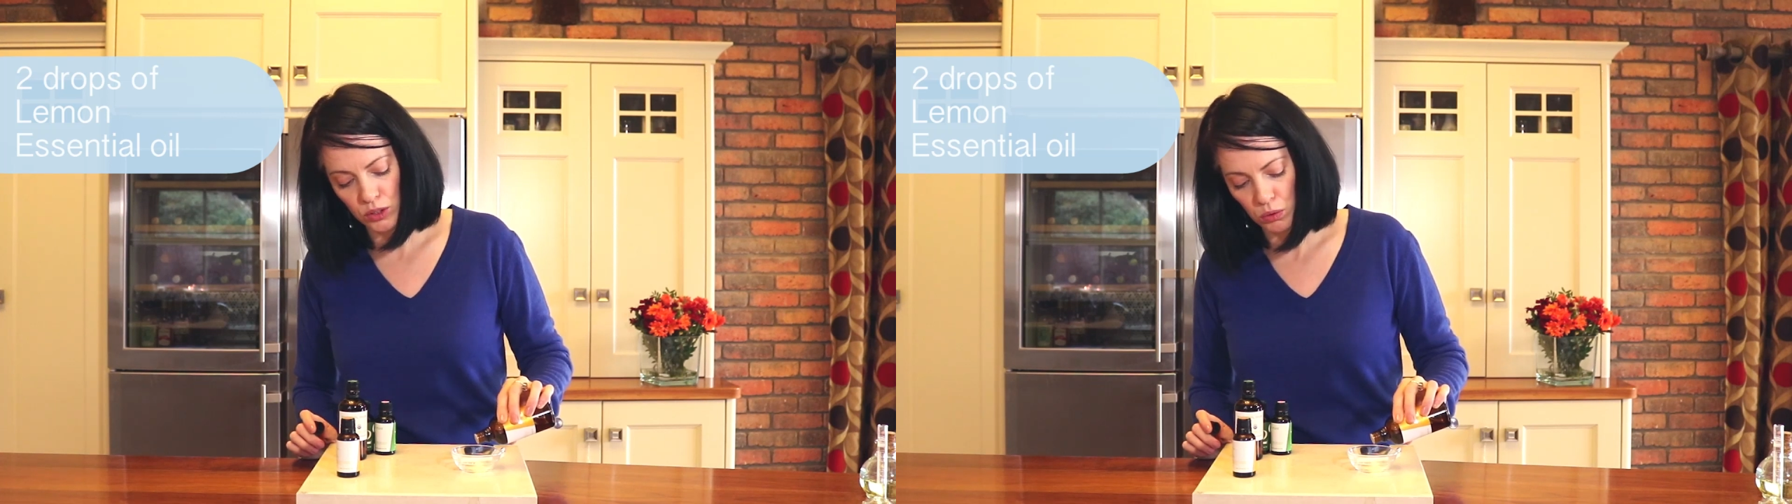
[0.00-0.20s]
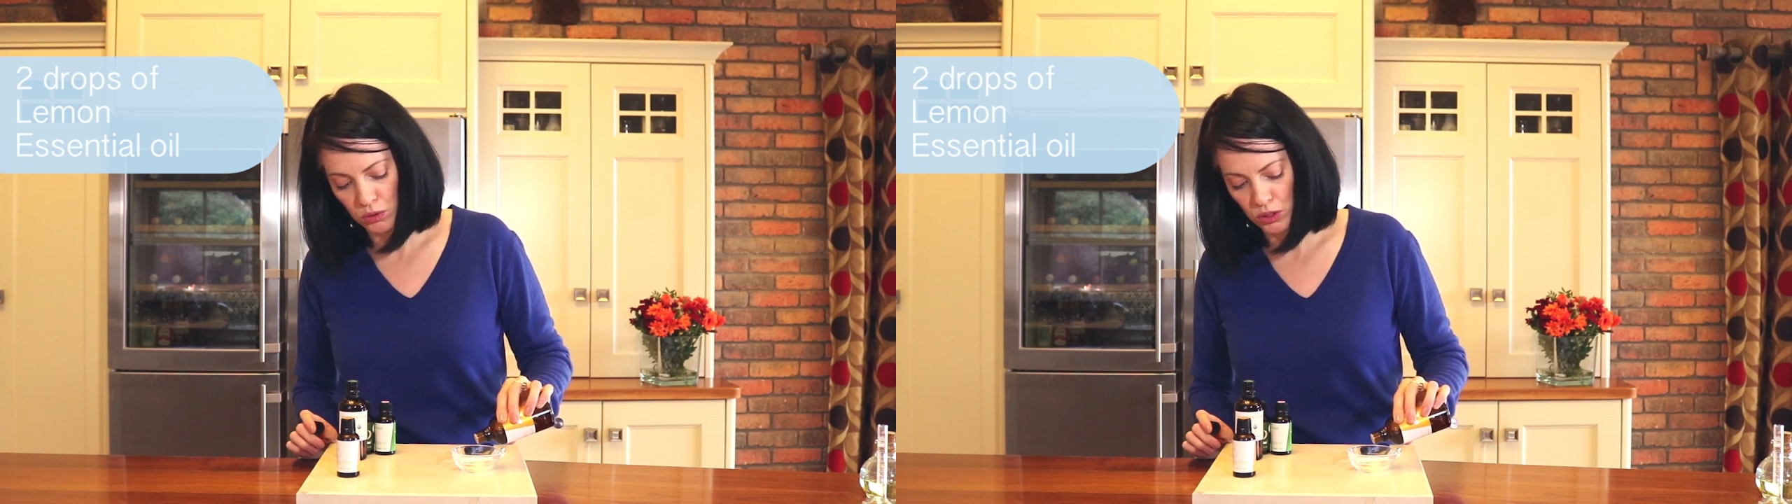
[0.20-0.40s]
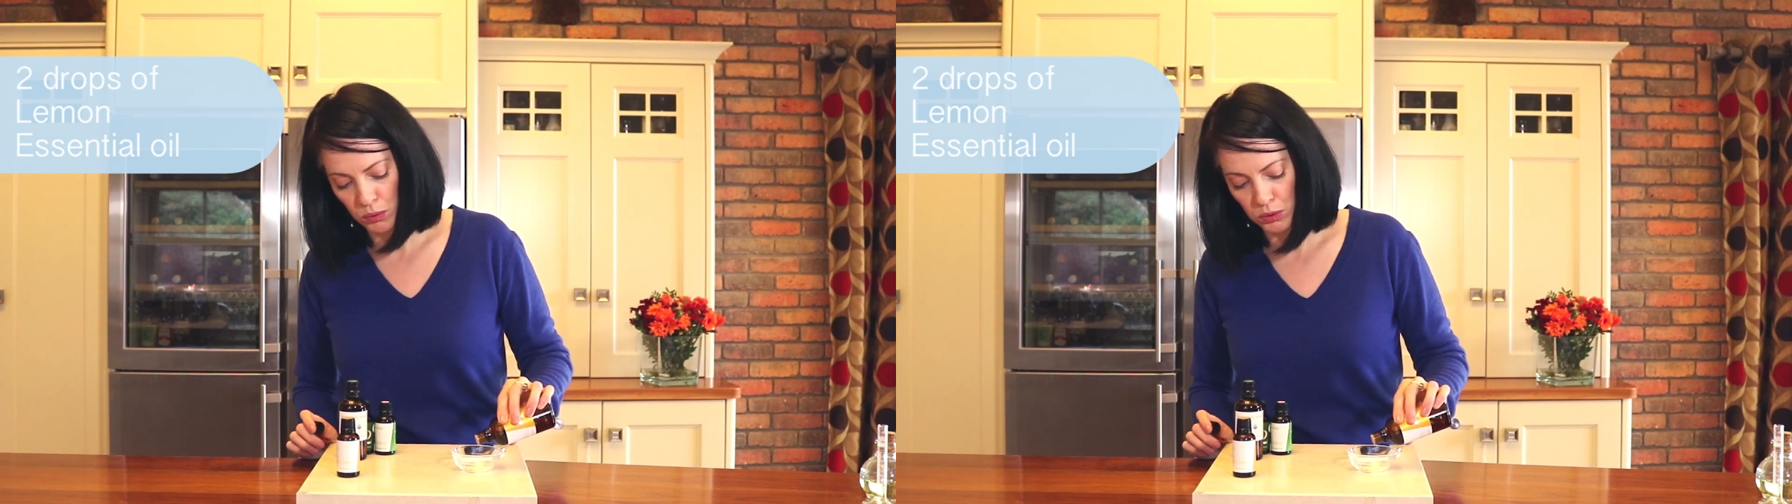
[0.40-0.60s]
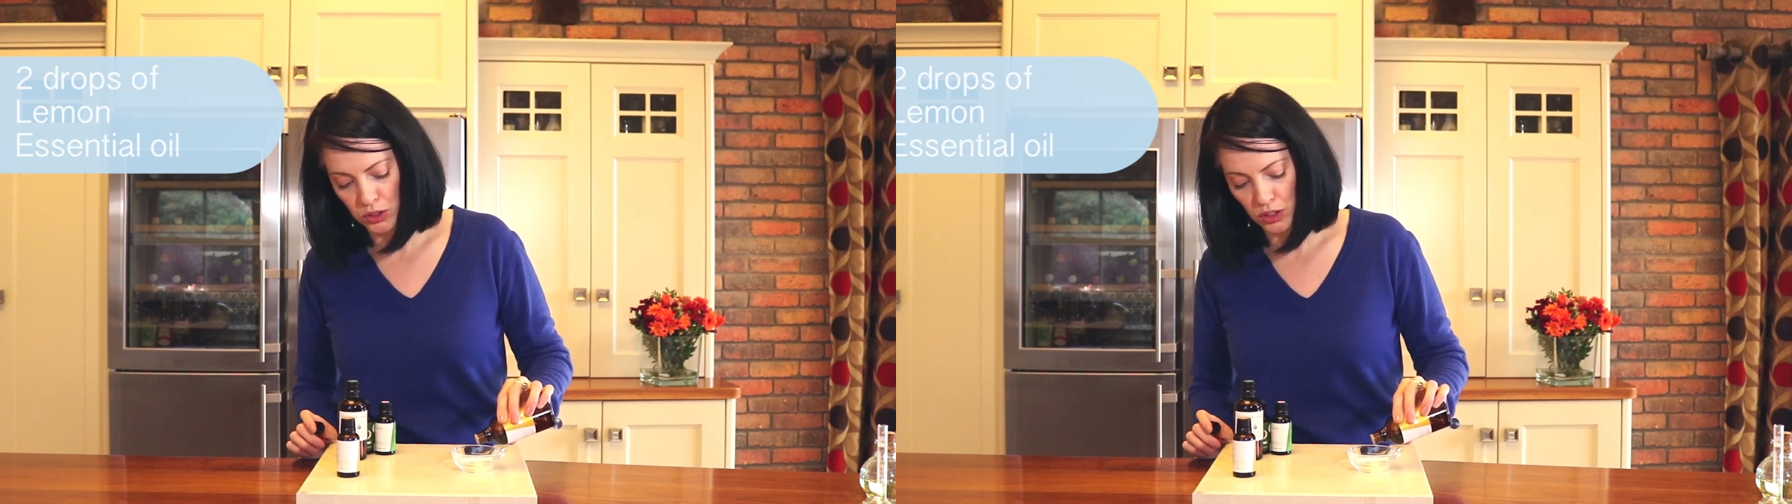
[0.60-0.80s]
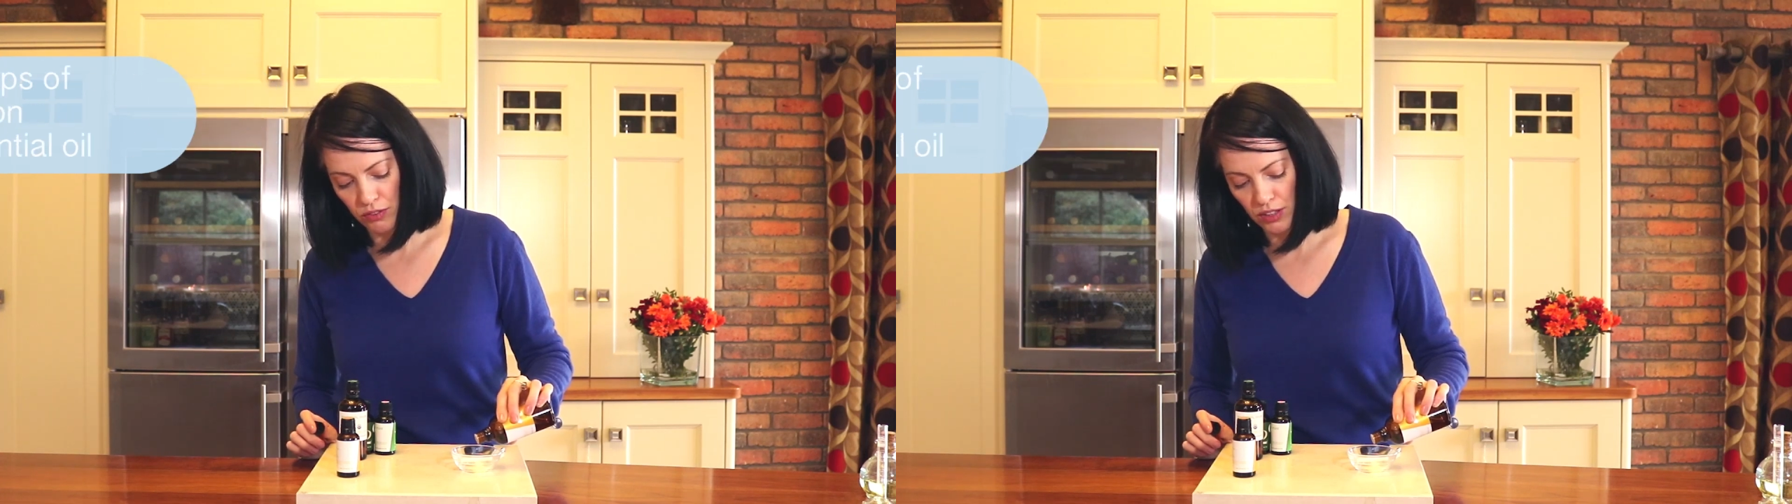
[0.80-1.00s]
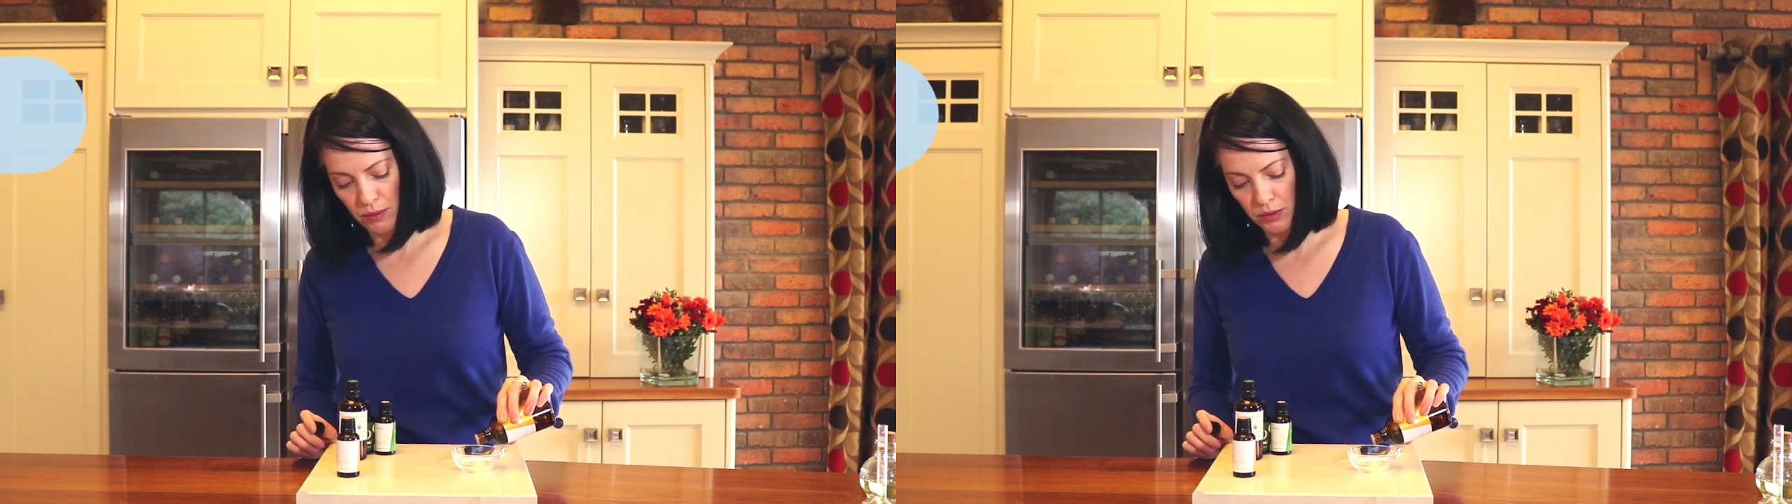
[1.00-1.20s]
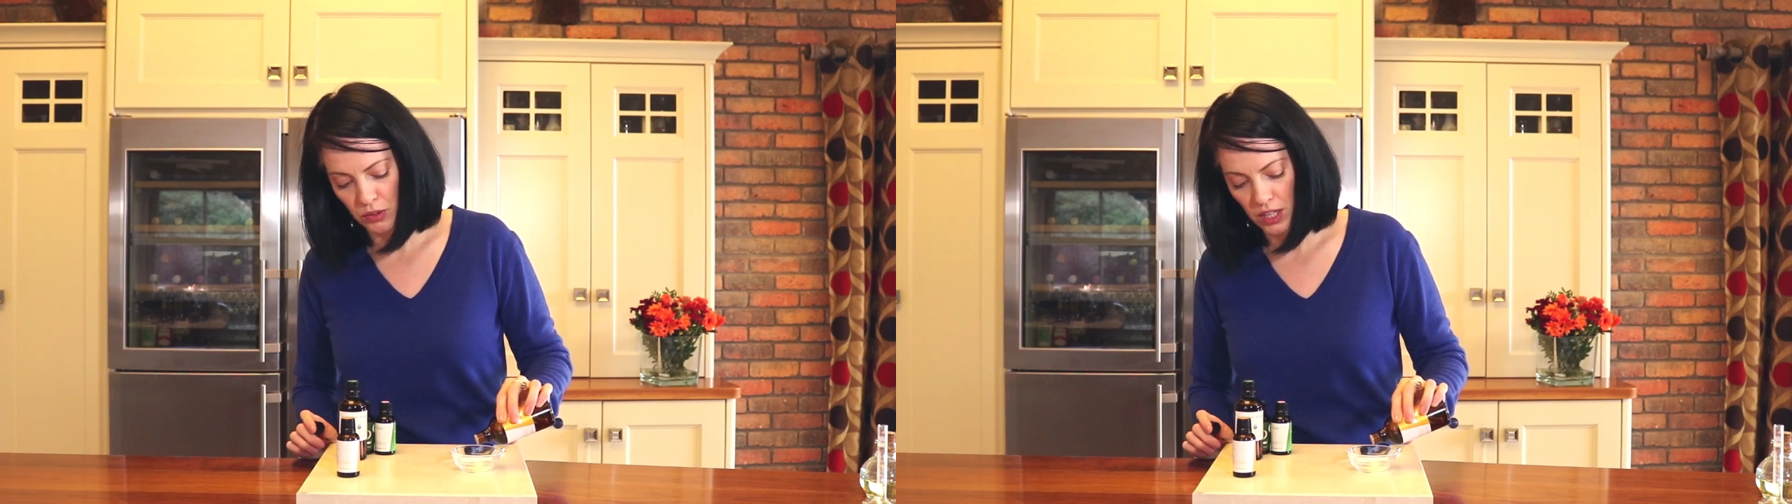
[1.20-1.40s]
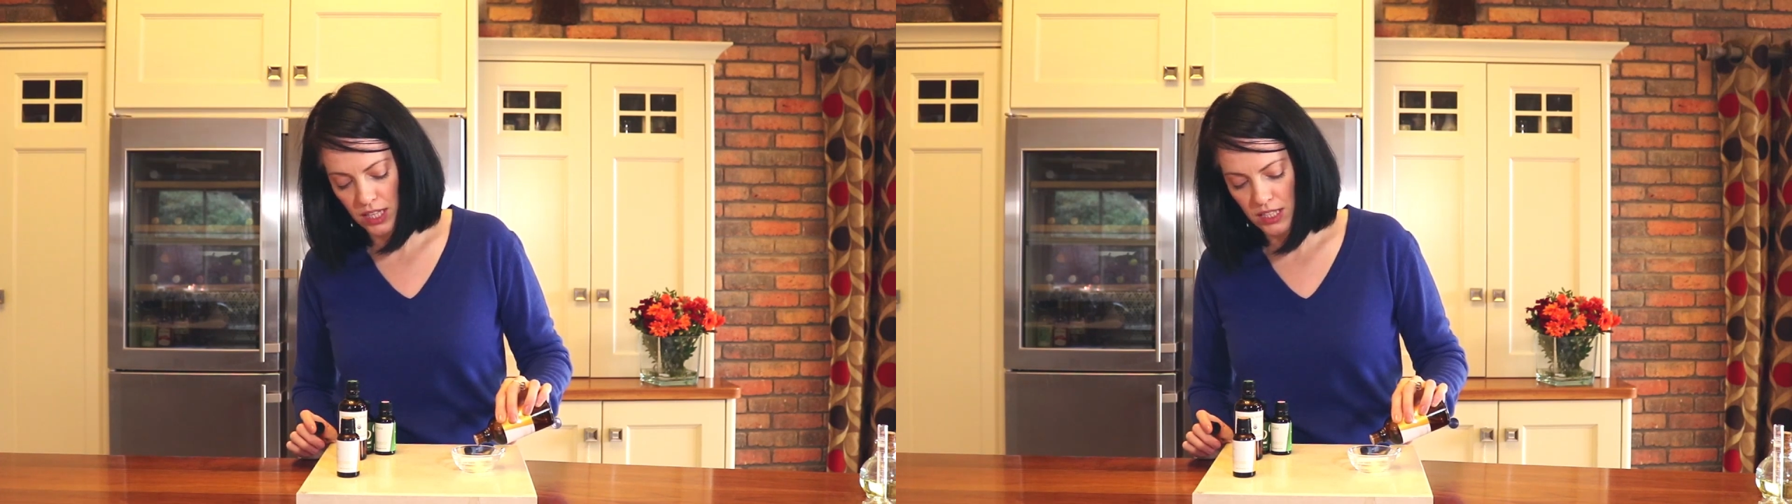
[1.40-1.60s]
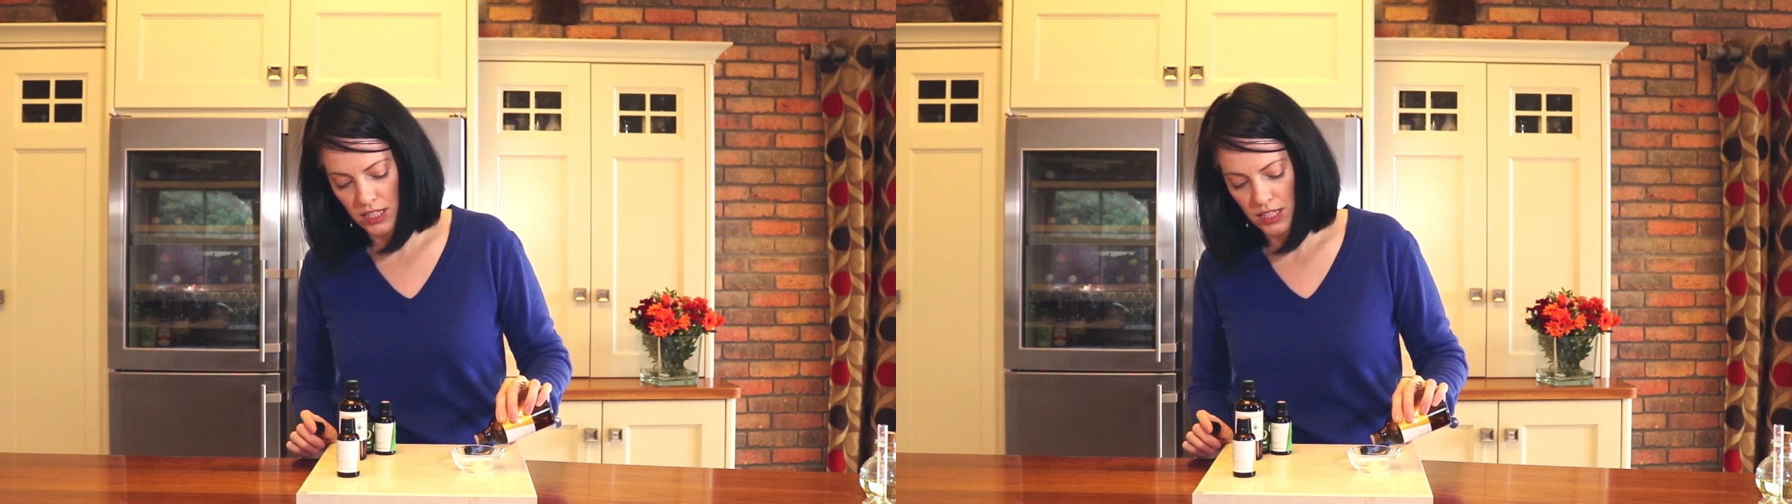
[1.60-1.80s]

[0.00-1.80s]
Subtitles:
don't substitute it for lemongrass.